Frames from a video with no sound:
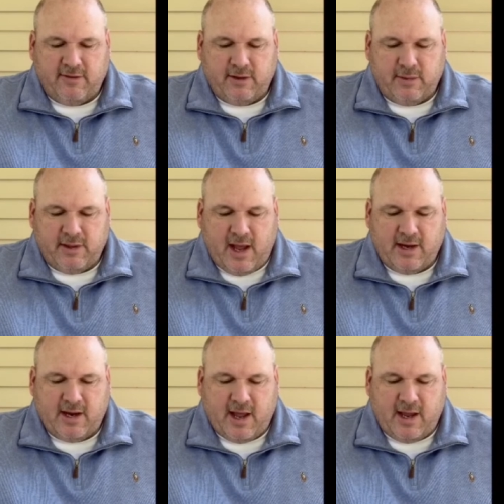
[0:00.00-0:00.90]
them in
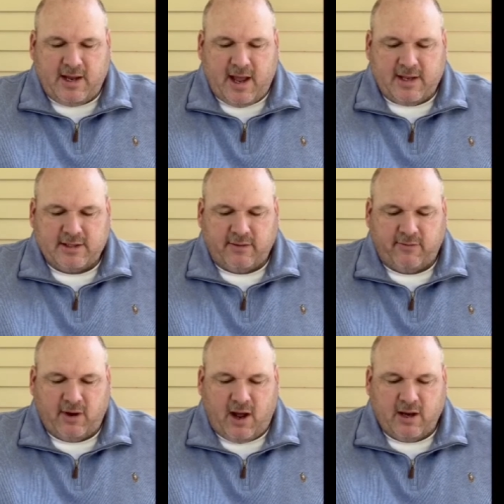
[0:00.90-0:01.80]
that day as the
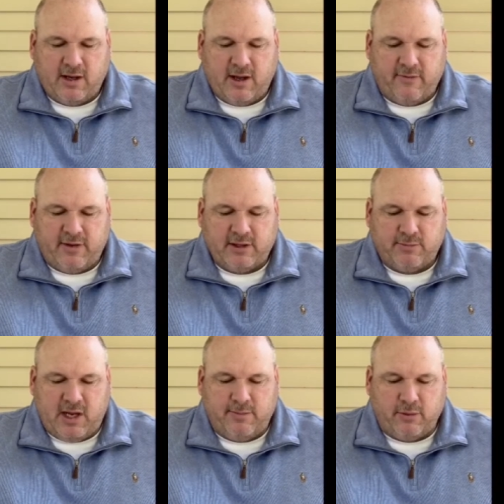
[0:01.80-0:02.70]
flock of his
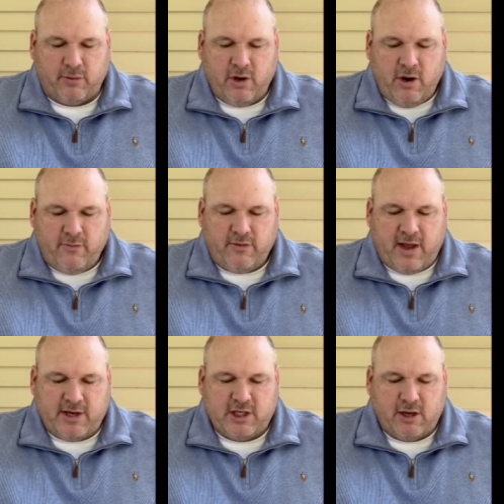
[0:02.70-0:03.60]
people, for
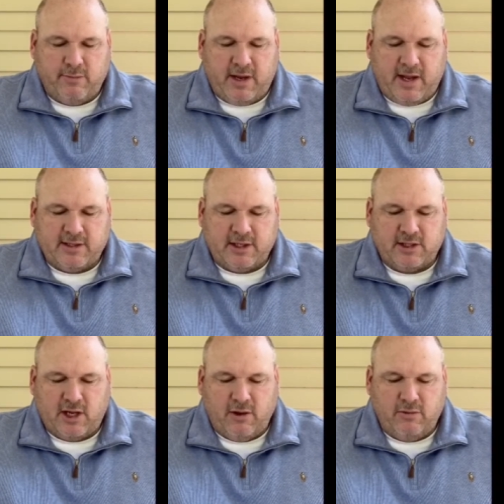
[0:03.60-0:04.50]
they shall be as the
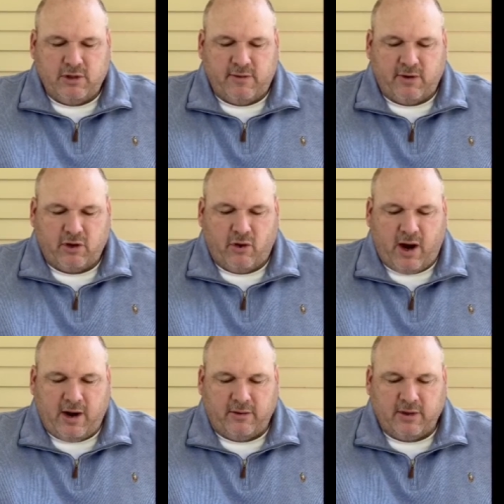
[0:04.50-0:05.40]
stones of a
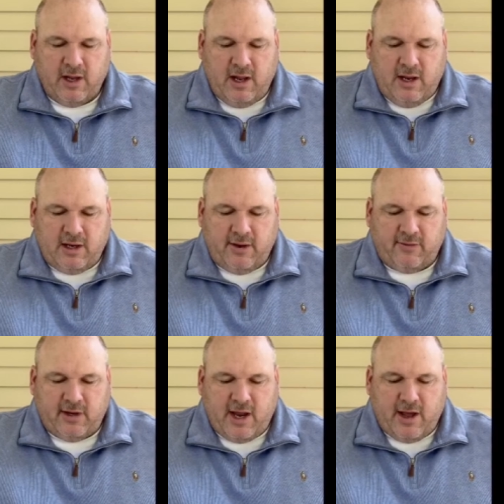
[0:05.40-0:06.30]
crown,
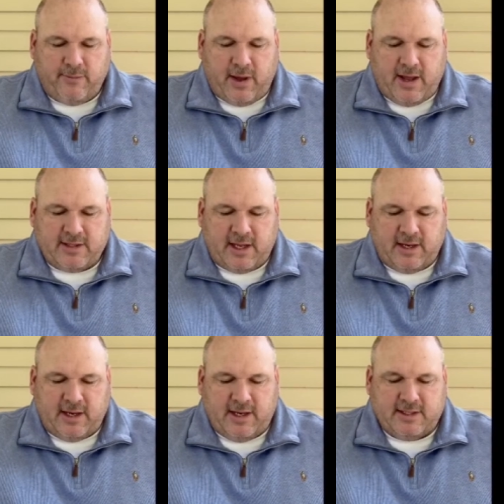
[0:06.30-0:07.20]
lifted up as
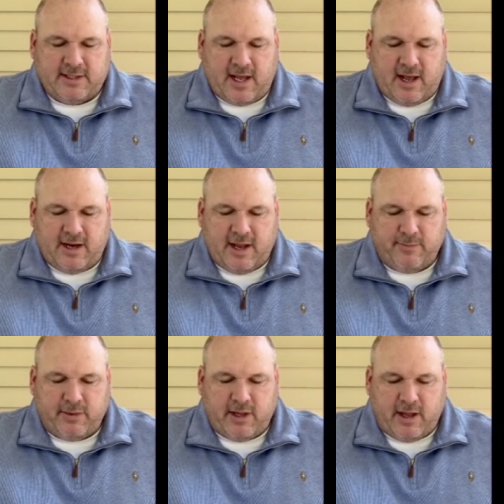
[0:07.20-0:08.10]
an ensign up
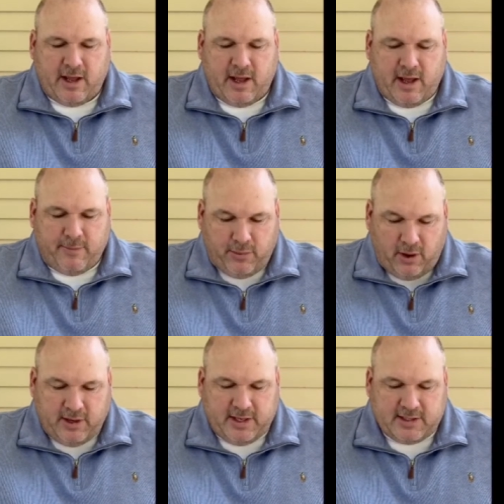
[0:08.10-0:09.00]

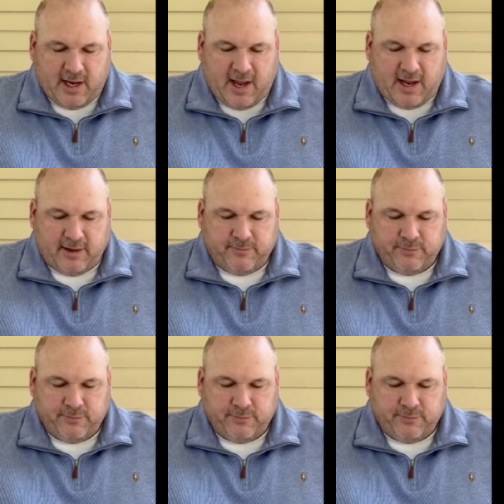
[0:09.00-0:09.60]
upon his land.